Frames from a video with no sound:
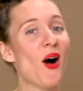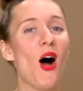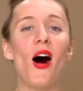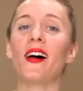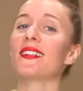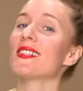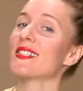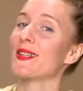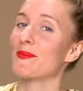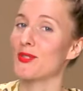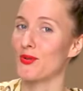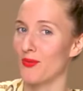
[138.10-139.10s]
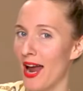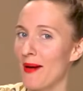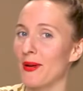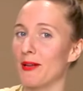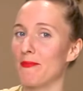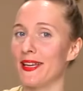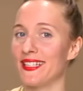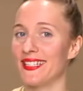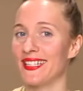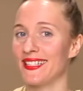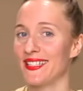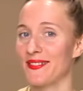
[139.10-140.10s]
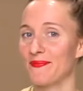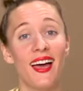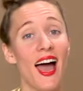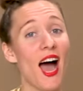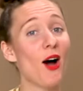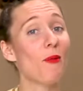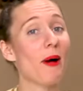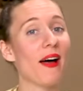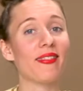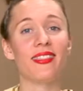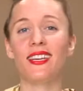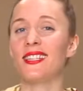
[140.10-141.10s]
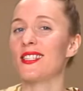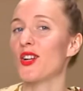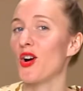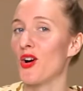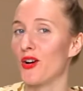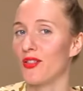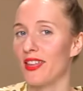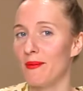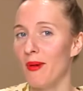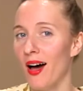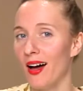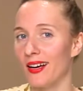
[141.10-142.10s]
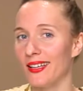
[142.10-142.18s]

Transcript: on to some ceramic pieces. How about this earthy mug?